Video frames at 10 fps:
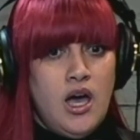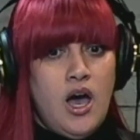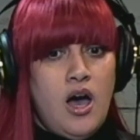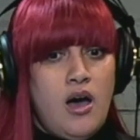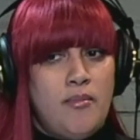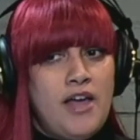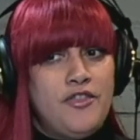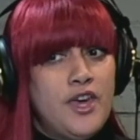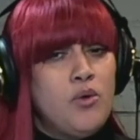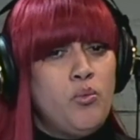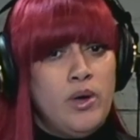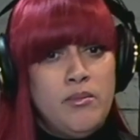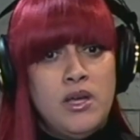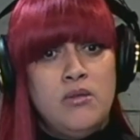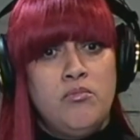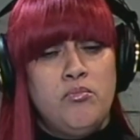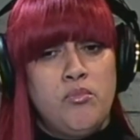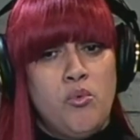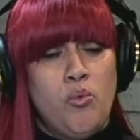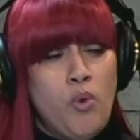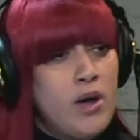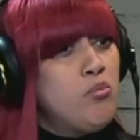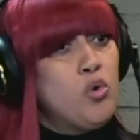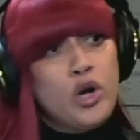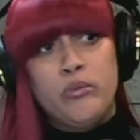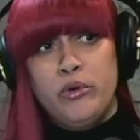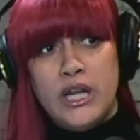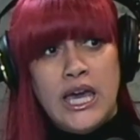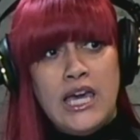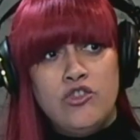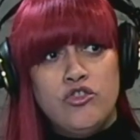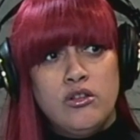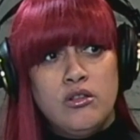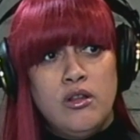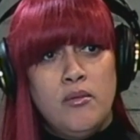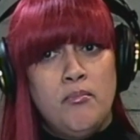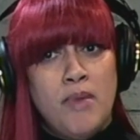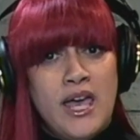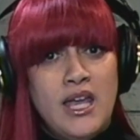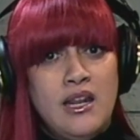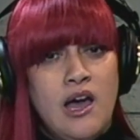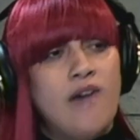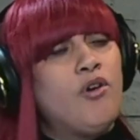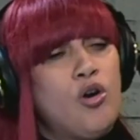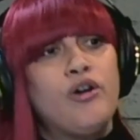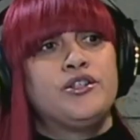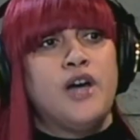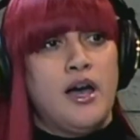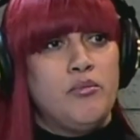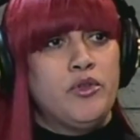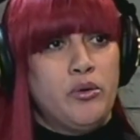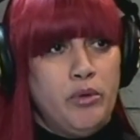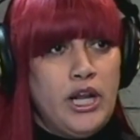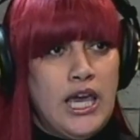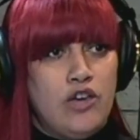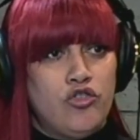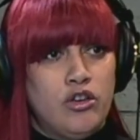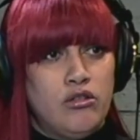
I think women want more communication. Men have a hard time with communication.